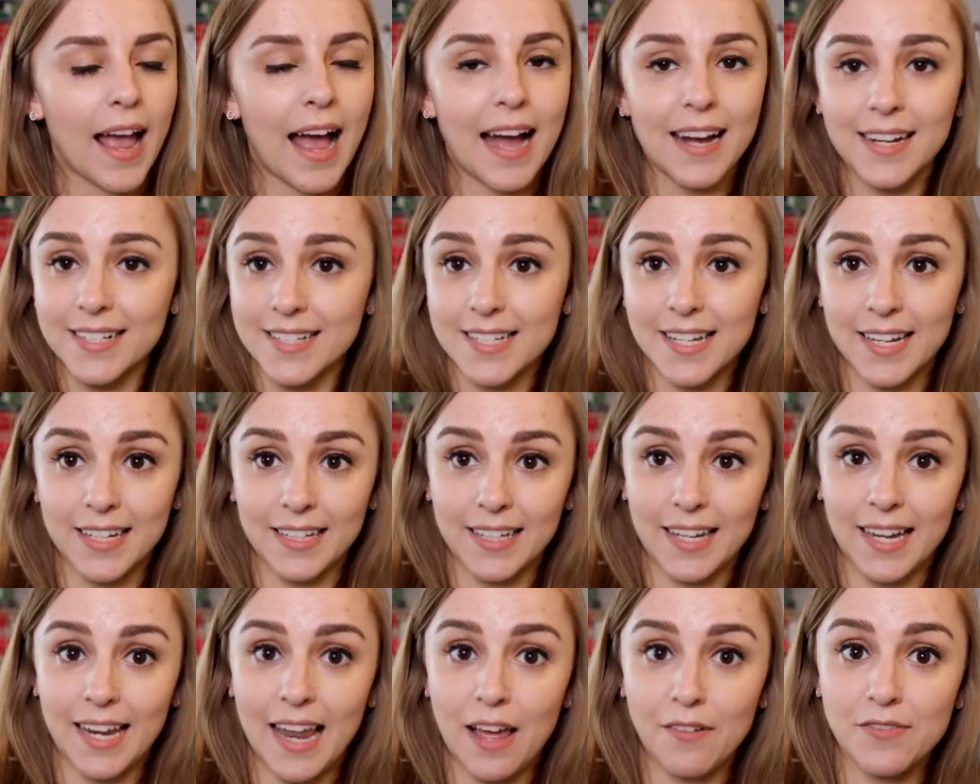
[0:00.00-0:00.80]

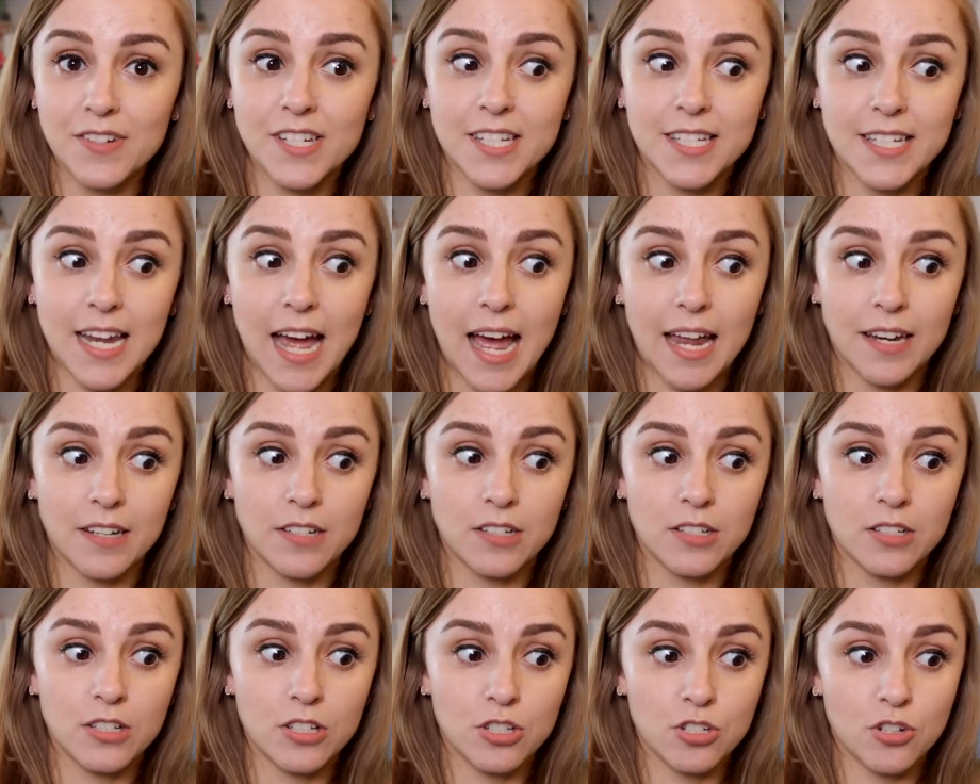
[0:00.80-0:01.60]
accidentally left
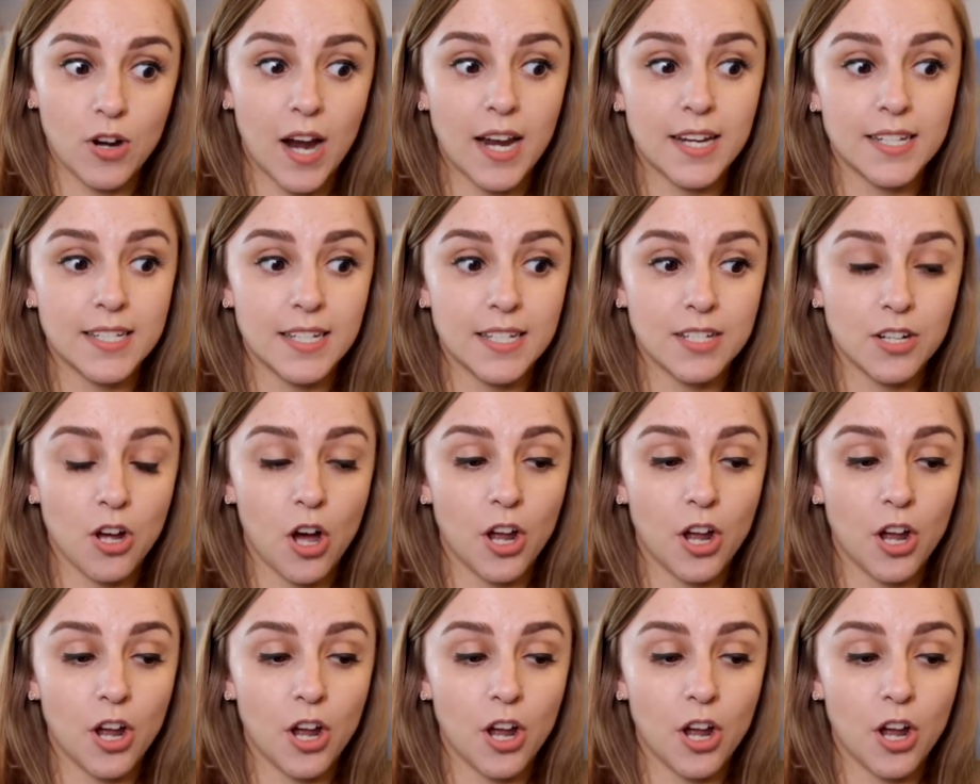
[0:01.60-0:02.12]
Dan stranded